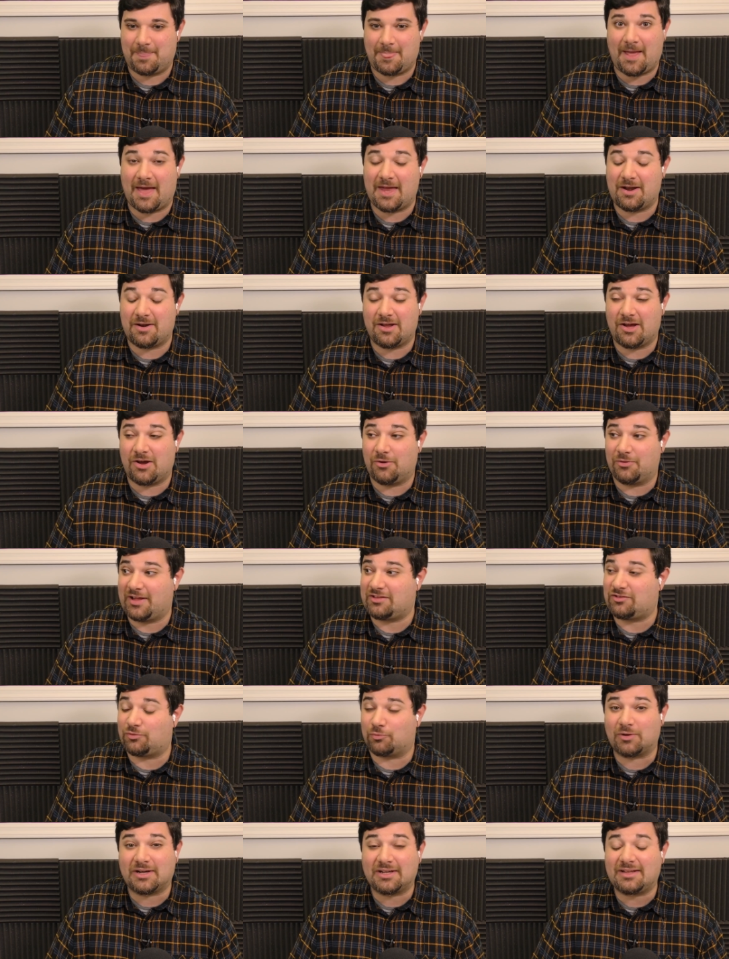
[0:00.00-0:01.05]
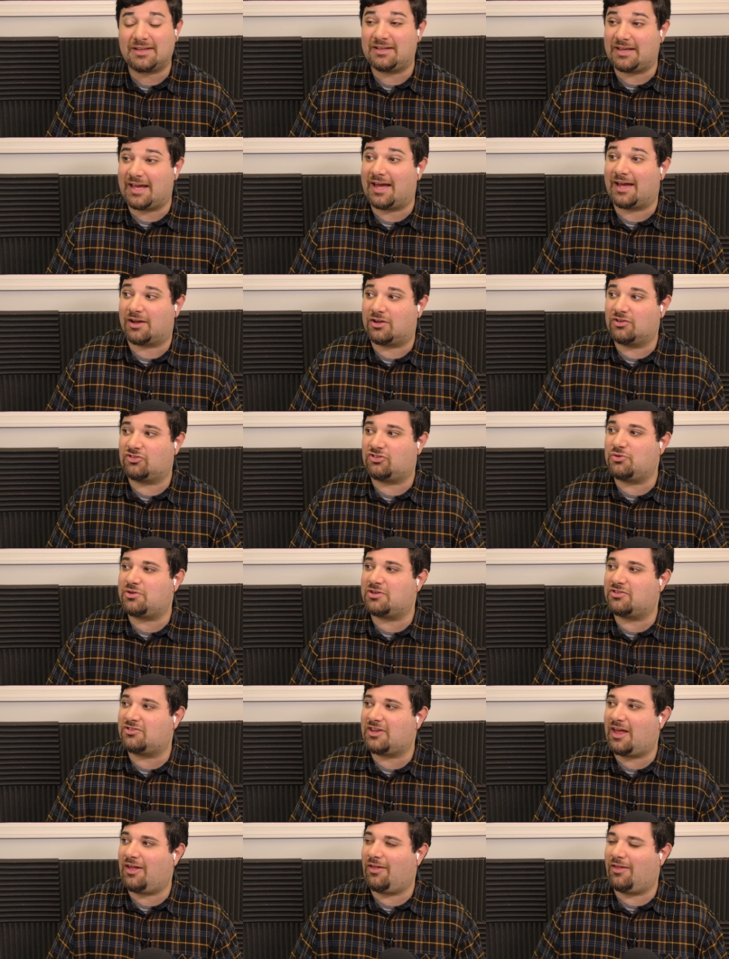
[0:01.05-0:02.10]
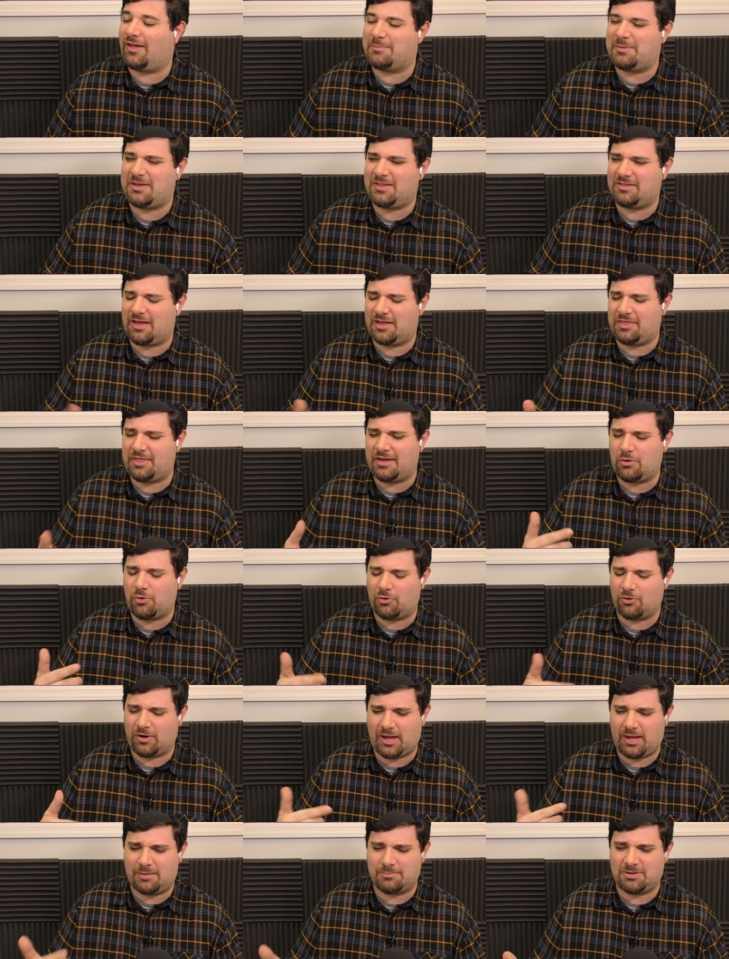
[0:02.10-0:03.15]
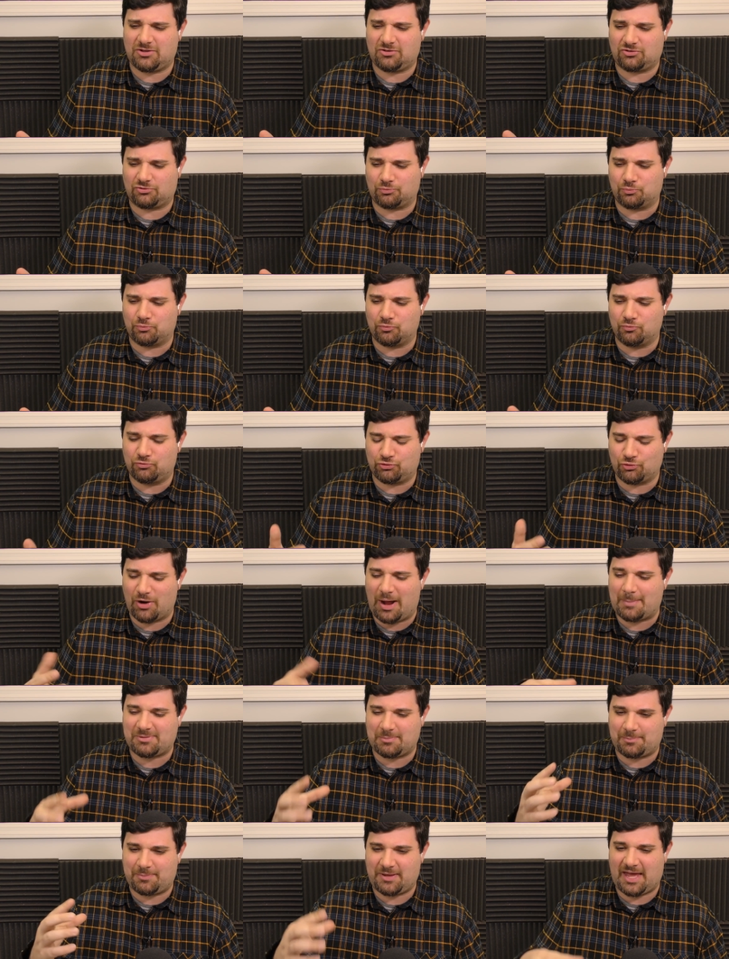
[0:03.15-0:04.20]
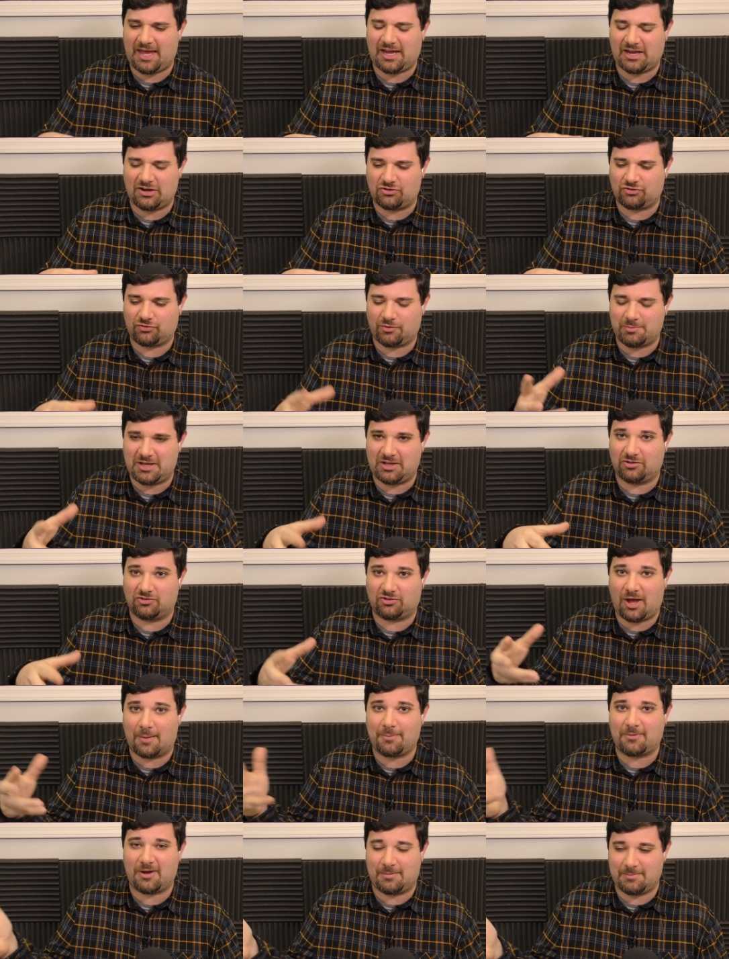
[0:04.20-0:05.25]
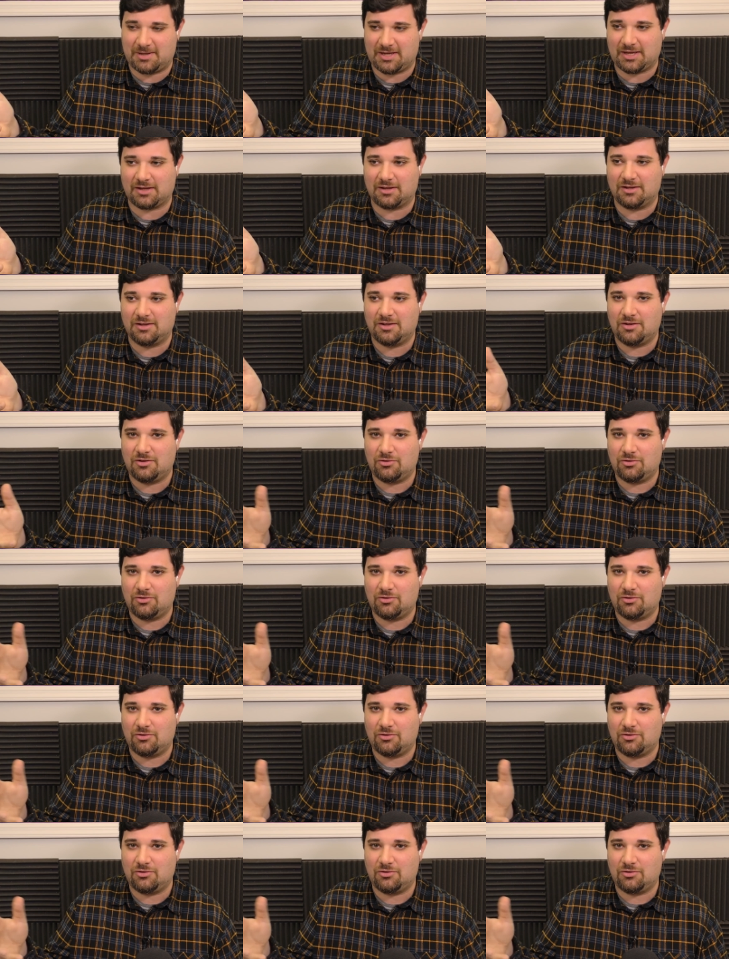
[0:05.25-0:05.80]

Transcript: That's really, yeah, because you can tell. I mean, I think Jorge Jimenez dropped a page from his upcoming